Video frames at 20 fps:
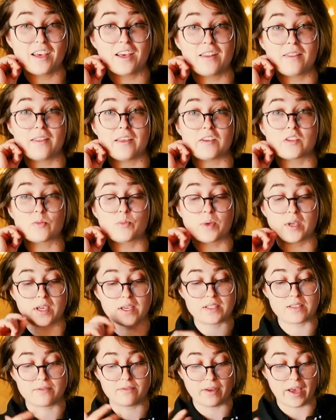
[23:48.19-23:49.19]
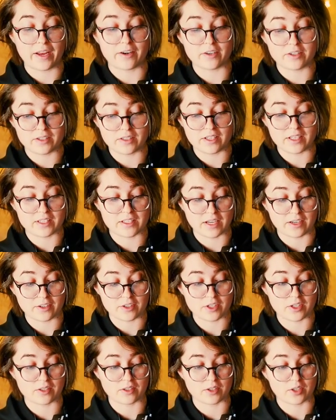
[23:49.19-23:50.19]
in this because if ener- these
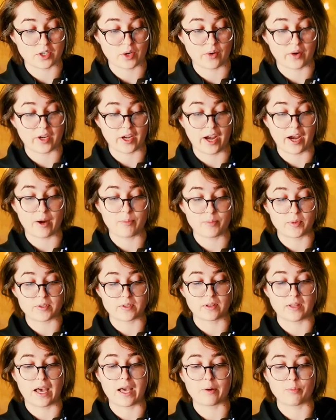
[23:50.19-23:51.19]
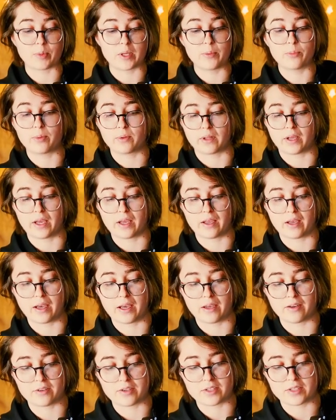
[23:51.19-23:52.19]
energies are showing up, there's a lot of people I,
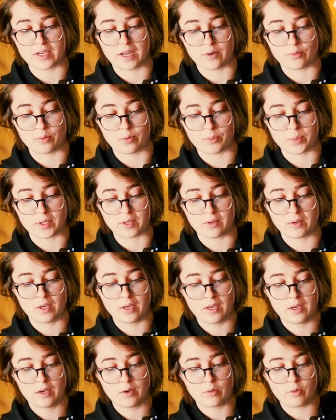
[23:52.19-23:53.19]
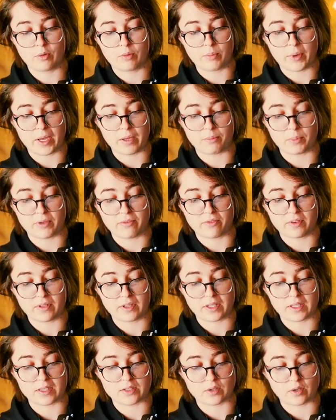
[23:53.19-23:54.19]
I understand will be will might be
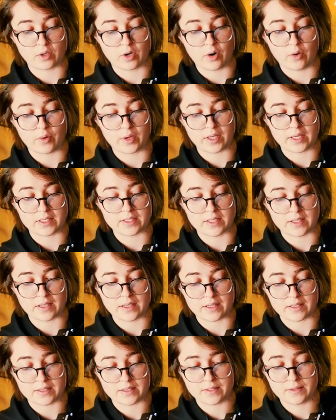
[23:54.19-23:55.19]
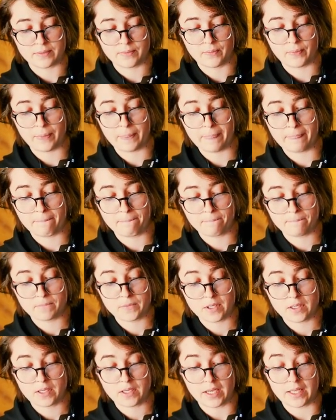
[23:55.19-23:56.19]
feeling this or going into this.
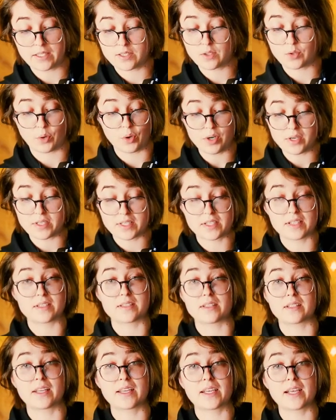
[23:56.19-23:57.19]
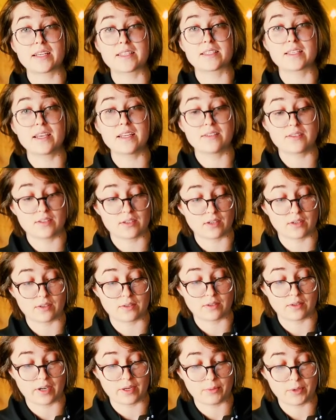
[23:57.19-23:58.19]
It's Taurus season, like I said.
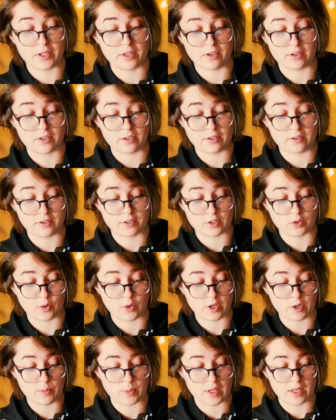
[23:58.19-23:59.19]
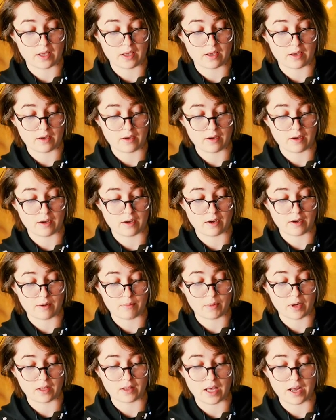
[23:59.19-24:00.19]
So I mean, there there's going to be
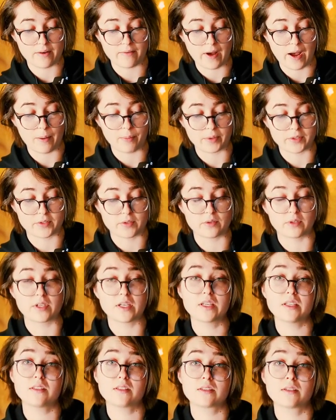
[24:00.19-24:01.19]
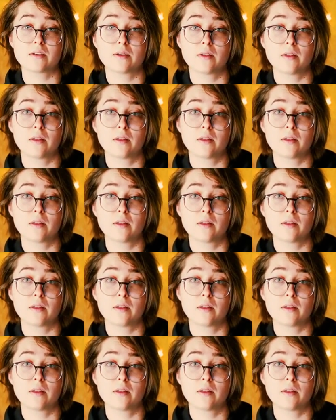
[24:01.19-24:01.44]
um, a lot of opportunities